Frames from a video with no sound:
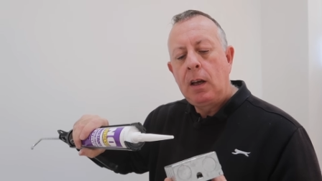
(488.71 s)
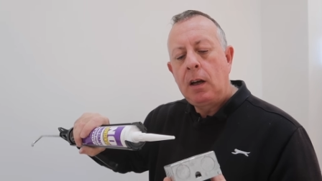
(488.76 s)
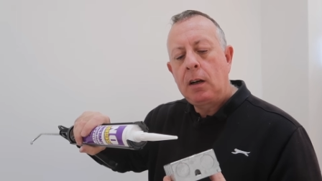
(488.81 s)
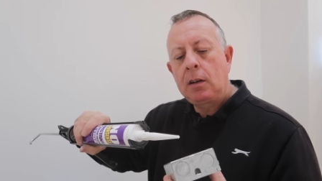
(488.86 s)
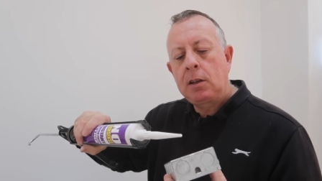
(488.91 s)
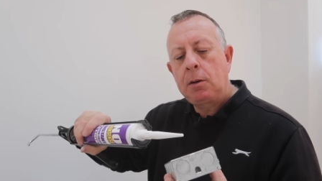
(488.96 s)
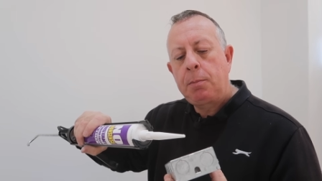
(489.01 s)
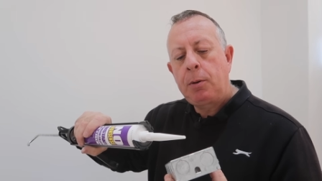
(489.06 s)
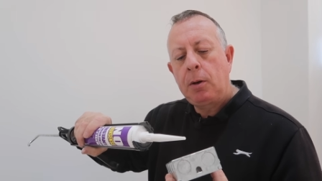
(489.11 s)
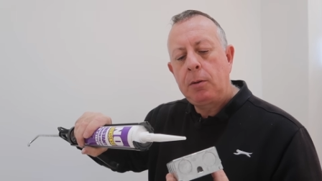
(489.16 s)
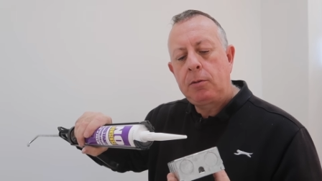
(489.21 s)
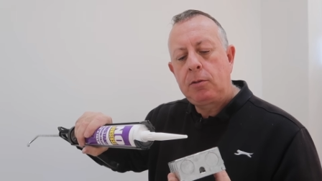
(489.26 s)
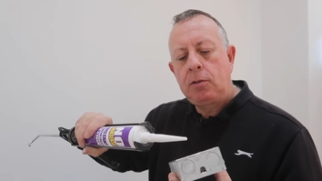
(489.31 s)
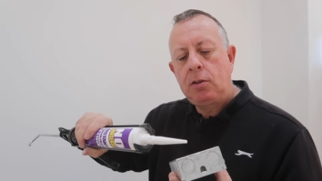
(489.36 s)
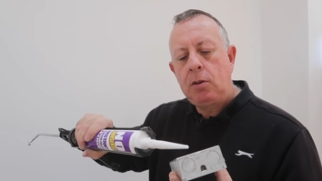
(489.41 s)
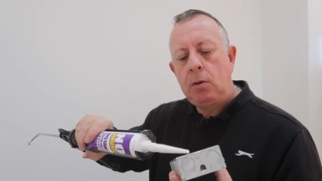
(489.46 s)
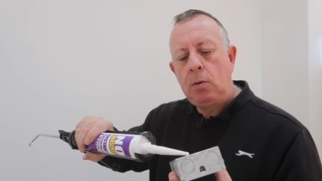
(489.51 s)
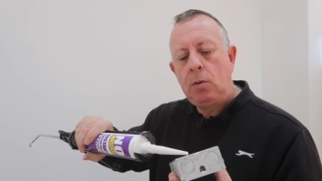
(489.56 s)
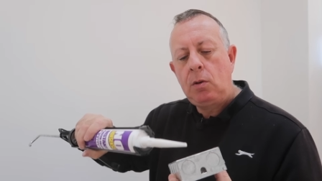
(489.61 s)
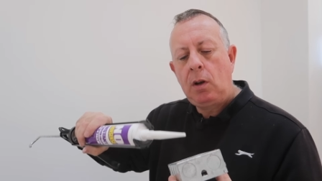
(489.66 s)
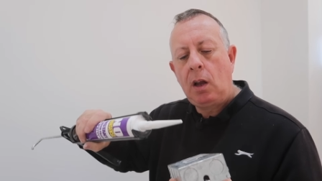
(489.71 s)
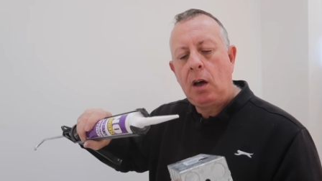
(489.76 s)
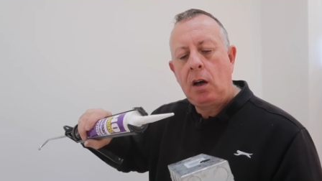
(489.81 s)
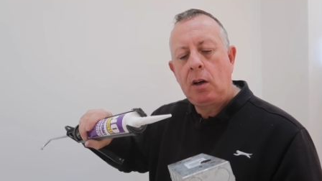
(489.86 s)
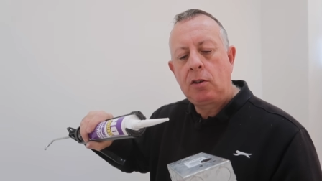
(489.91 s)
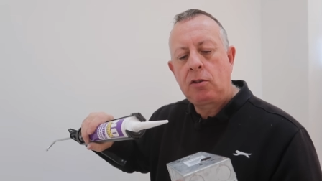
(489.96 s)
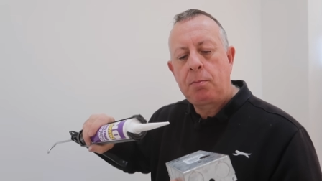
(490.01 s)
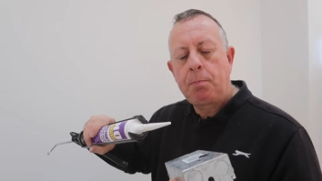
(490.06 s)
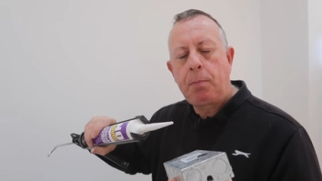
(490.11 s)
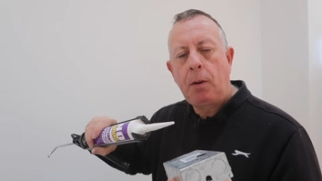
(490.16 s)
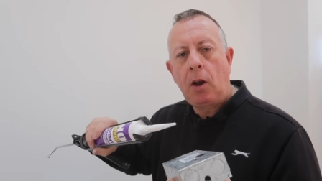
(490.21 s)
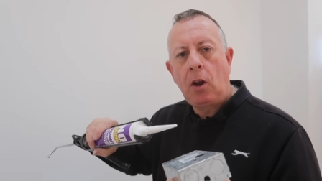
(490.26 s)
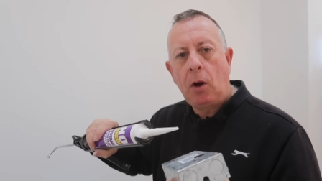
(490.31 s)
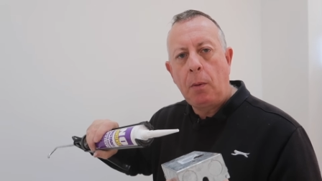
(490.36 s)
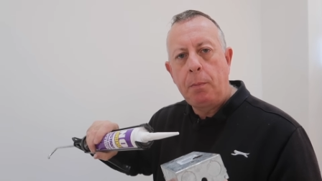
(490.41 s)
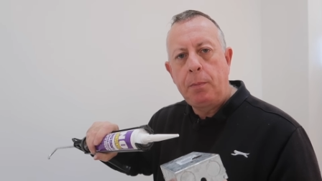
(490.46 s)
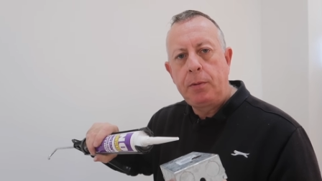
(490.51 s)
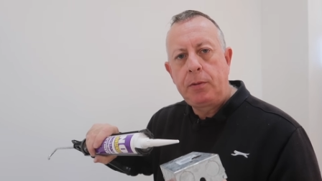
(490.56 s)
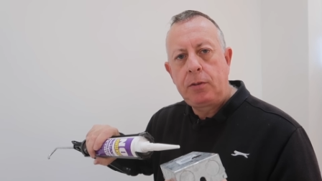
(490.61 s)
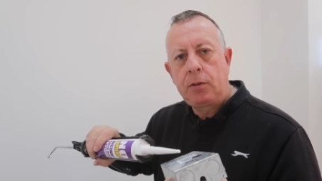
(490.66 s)
I'm gonna put two large
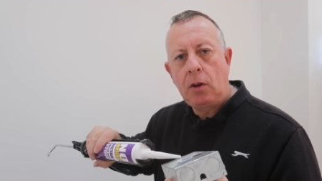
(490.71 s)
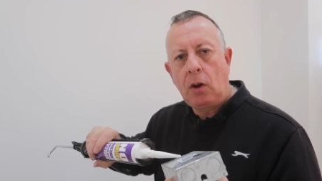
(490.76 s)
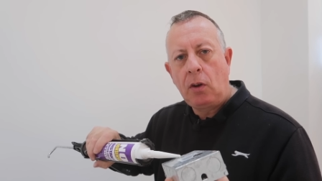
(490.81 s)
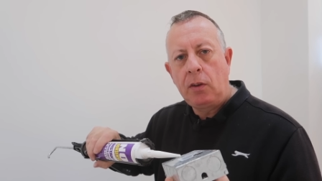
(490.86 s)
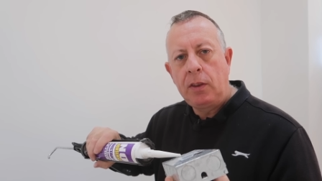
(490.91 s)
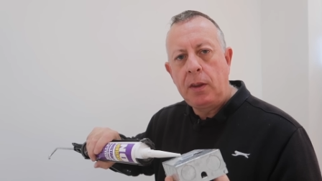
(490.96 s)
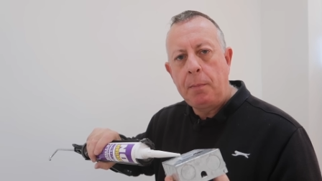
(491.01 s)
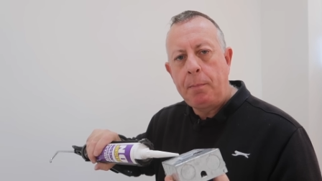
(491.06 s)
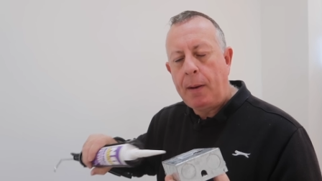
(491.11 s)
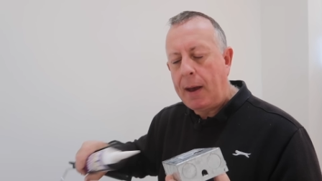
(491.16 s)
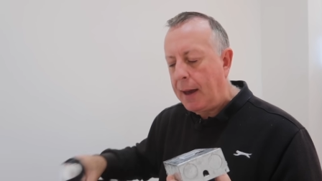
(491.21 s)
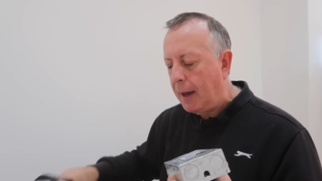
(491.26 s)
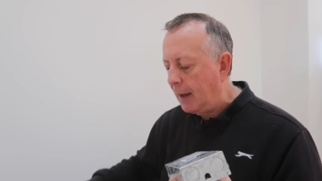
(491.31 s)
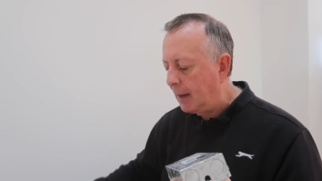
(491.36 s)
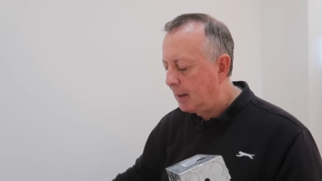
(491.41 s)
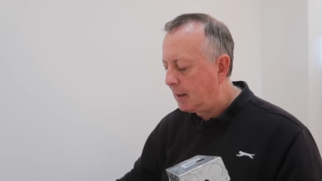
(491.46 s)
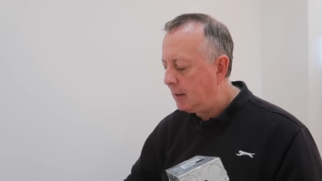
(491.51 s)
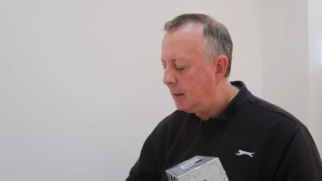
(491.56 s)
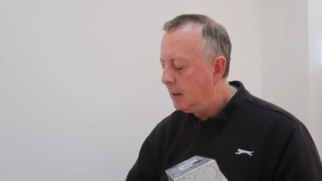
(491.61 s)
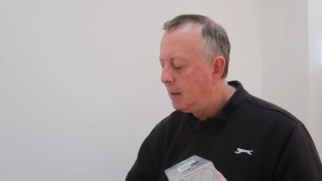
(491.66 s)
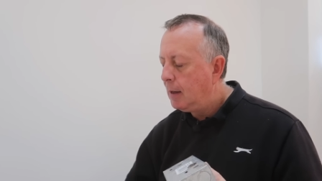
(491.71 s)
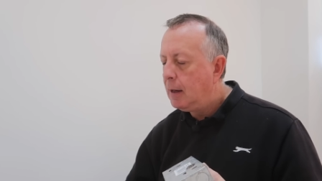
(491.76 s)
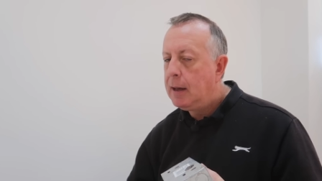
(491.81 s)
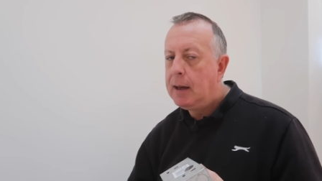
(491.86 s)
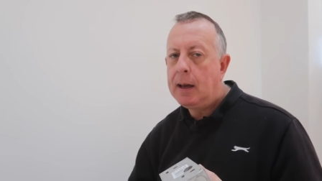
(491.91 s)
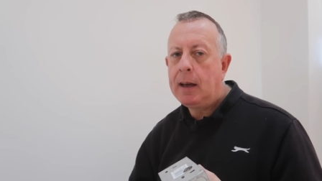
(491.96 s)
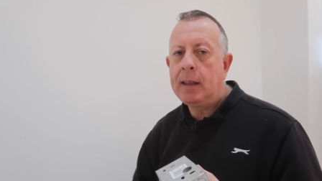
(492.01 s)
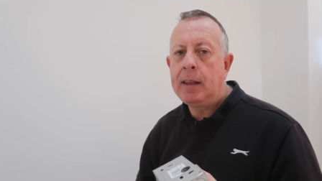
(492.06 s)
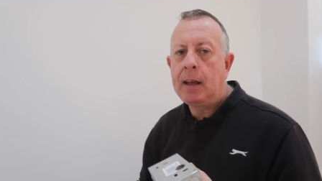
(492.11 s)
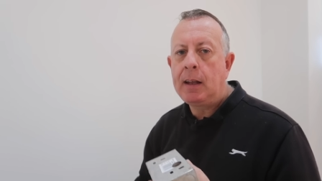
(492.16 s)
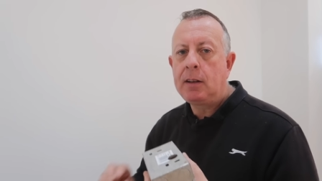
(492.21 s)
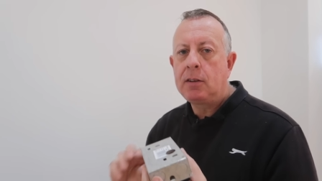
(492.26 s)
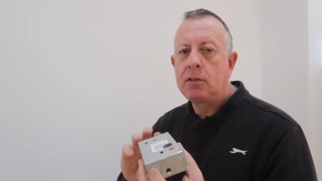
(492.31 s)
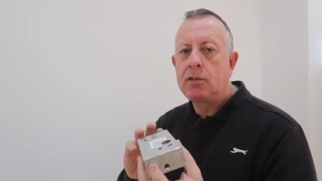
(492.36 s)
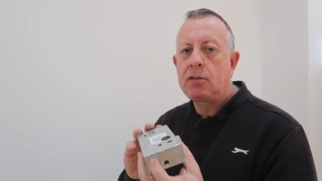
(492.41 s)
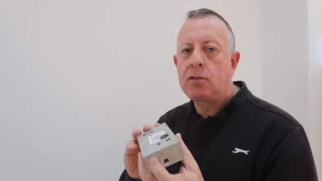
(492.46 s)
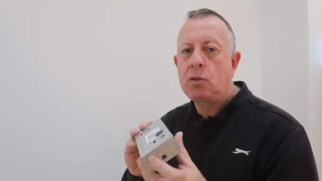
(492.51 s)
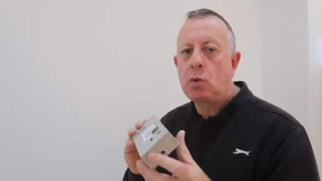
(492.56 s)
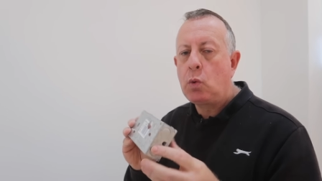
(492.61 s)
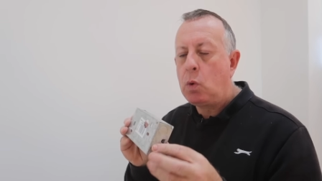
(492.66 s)
blobs on the back and then
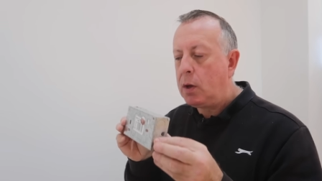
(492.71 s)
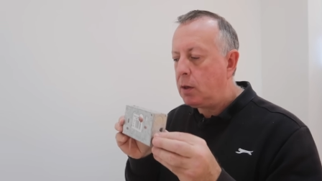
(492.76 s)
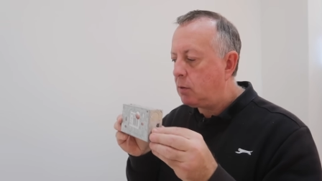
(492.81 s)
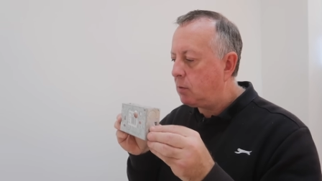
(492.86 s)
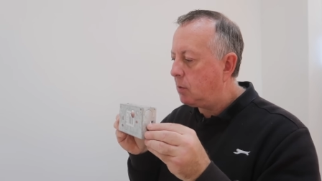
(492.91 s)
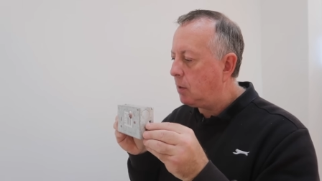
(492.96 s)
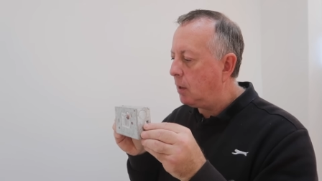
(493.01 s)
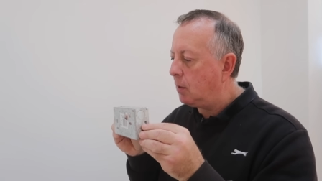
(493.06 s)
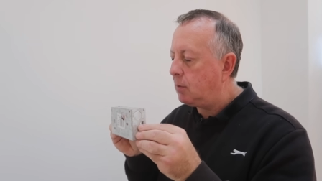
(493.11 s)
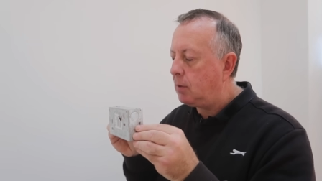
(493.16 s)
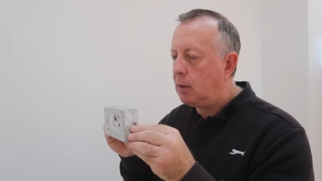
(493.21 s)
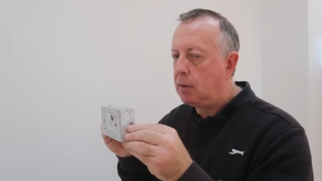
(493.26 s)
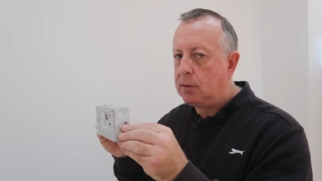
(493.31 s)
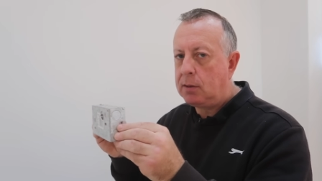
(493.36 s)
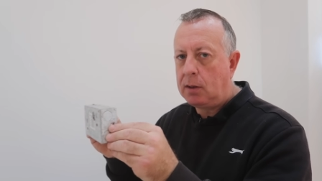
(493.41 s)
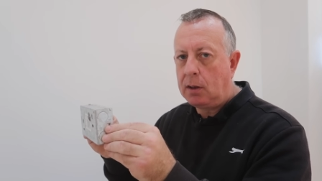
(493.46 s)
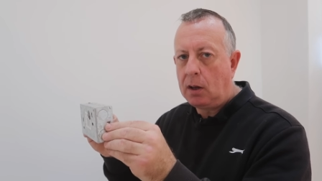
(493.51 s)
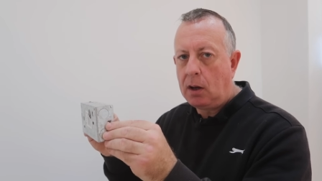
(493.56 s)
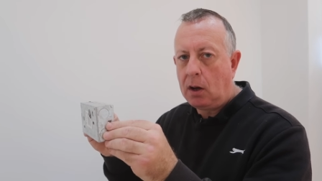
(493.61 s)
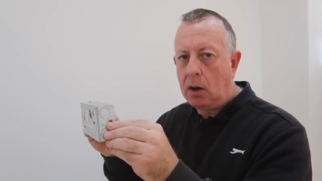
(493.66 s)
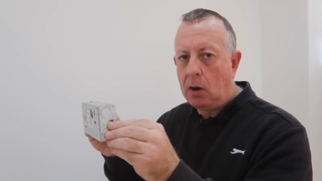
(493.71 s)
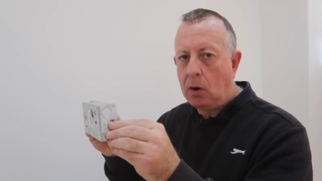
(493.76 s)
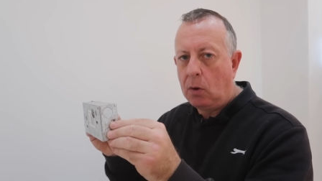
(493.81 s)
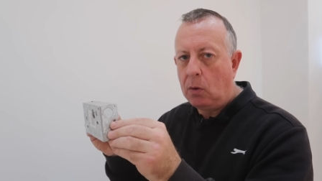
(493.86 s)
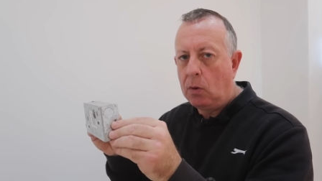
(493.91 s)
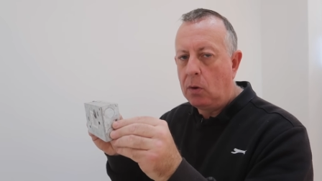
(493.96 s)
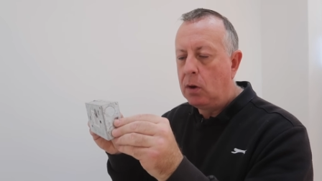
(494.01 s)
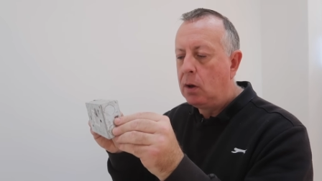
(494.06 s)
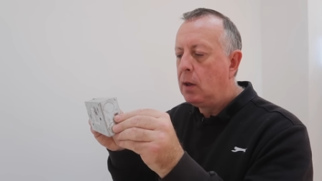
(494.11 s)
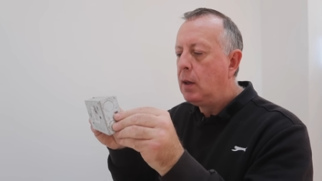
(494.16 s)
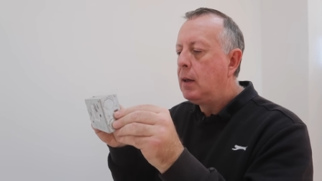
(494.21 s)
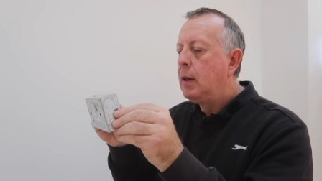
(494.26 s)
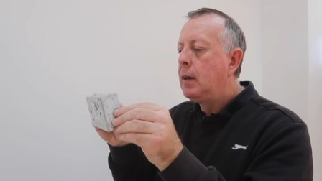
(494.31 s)
squidge this into the hole.